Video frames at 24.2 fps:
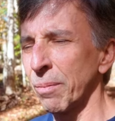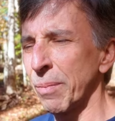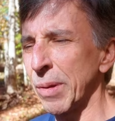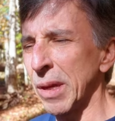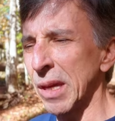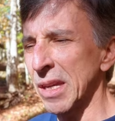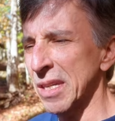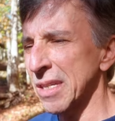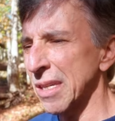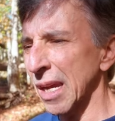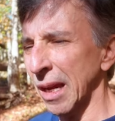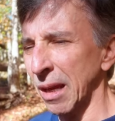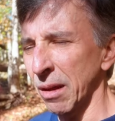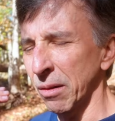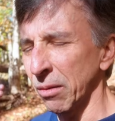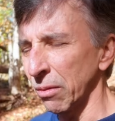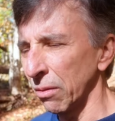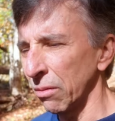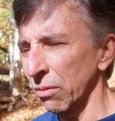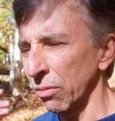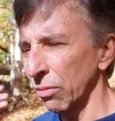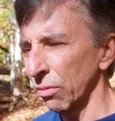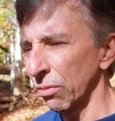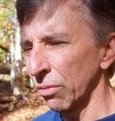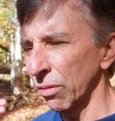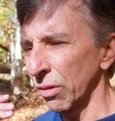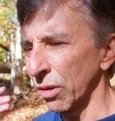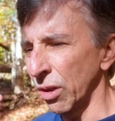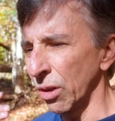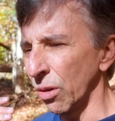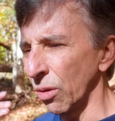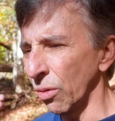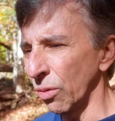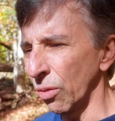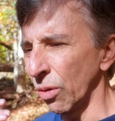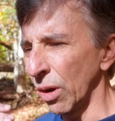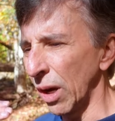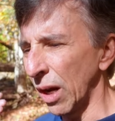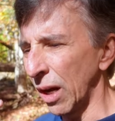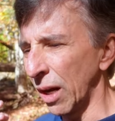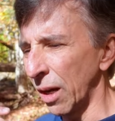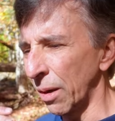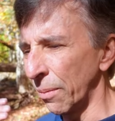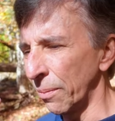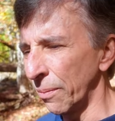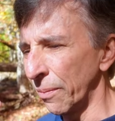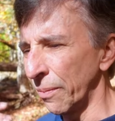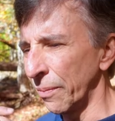be a second,
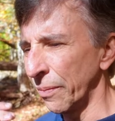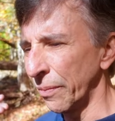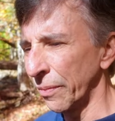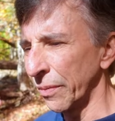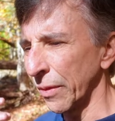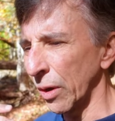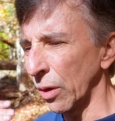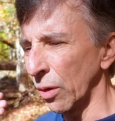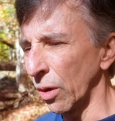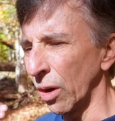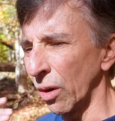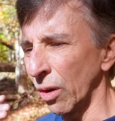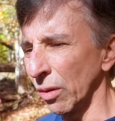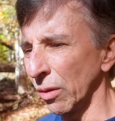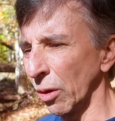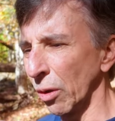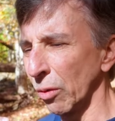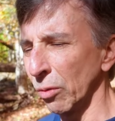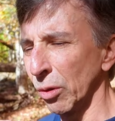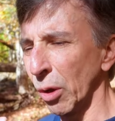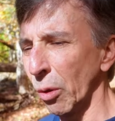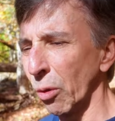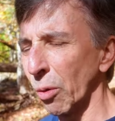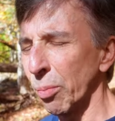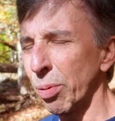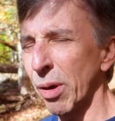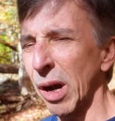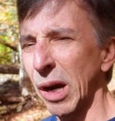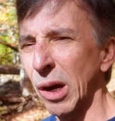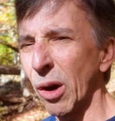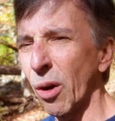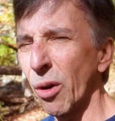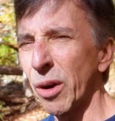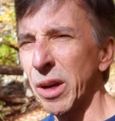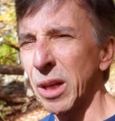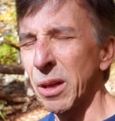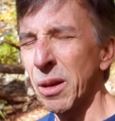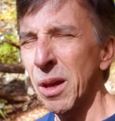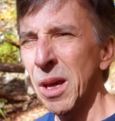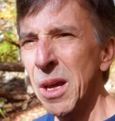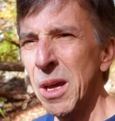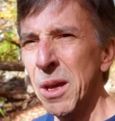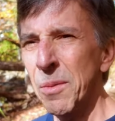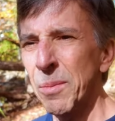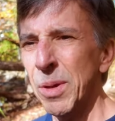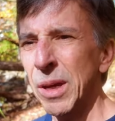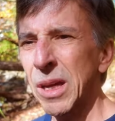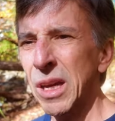lower priority.
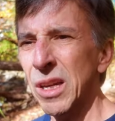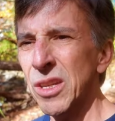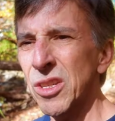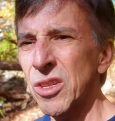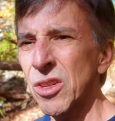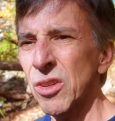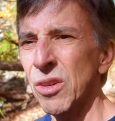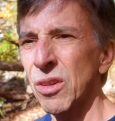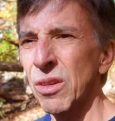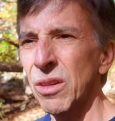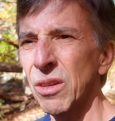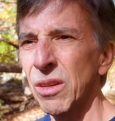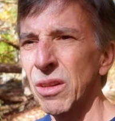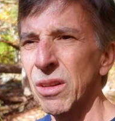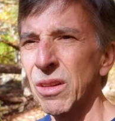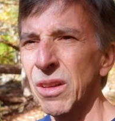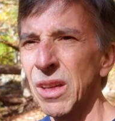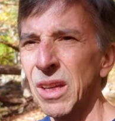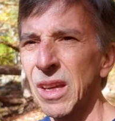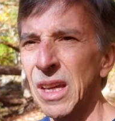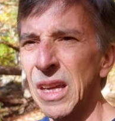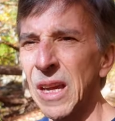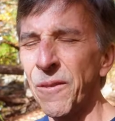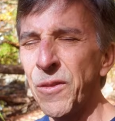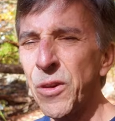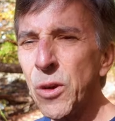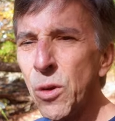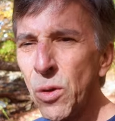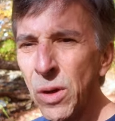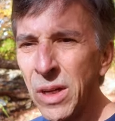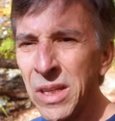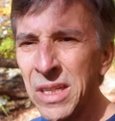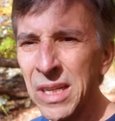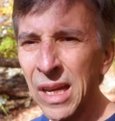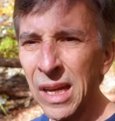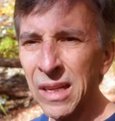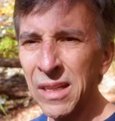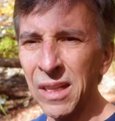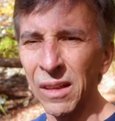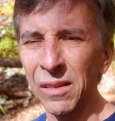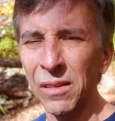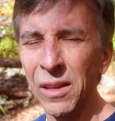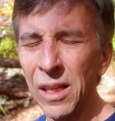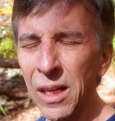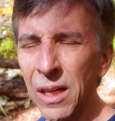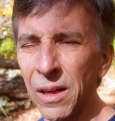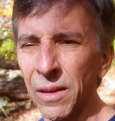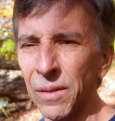Because if you intend to
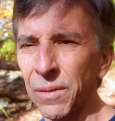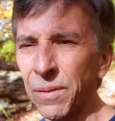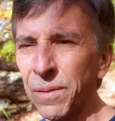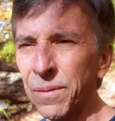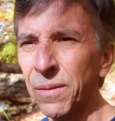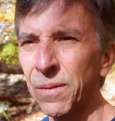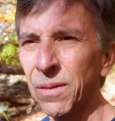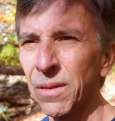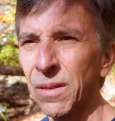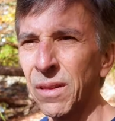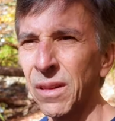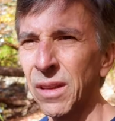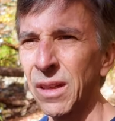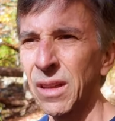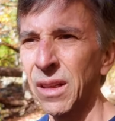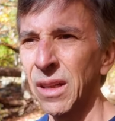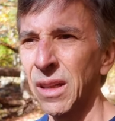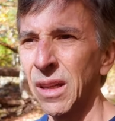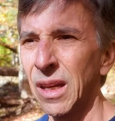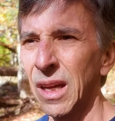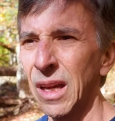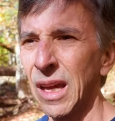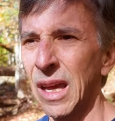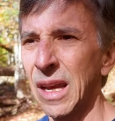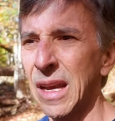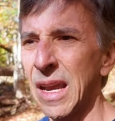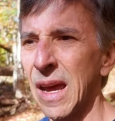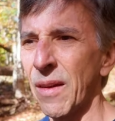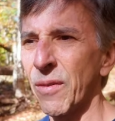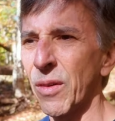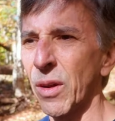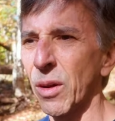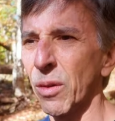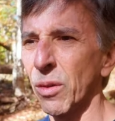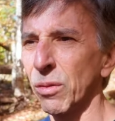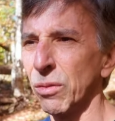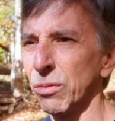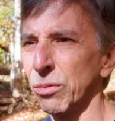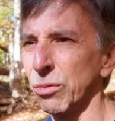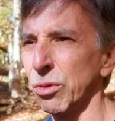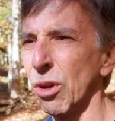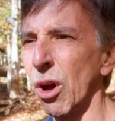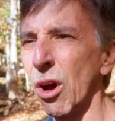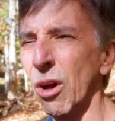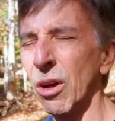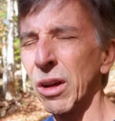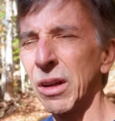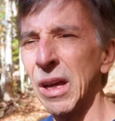live and have a
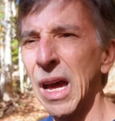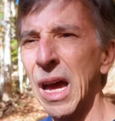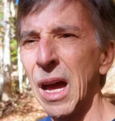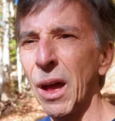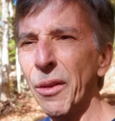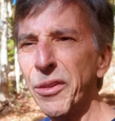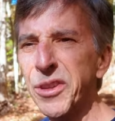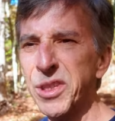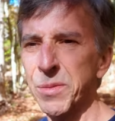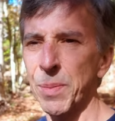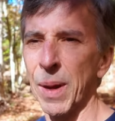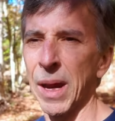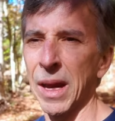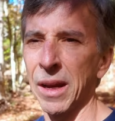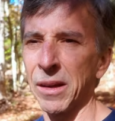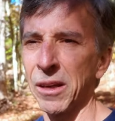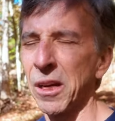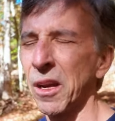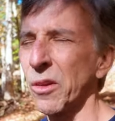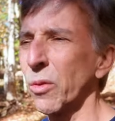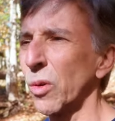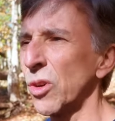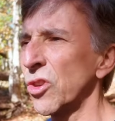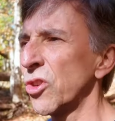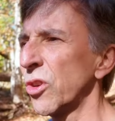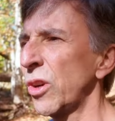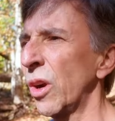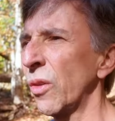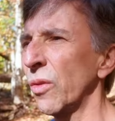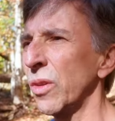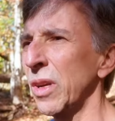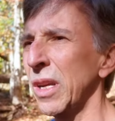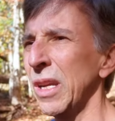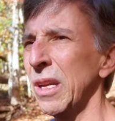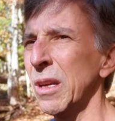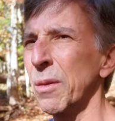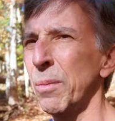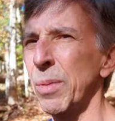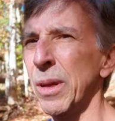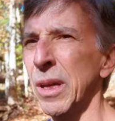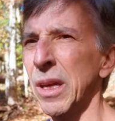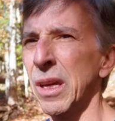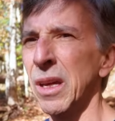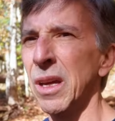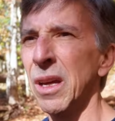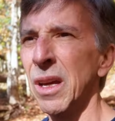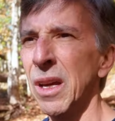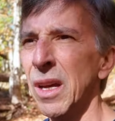long health span, in other words, you don't need to
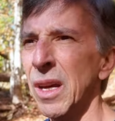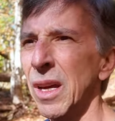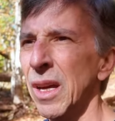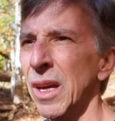be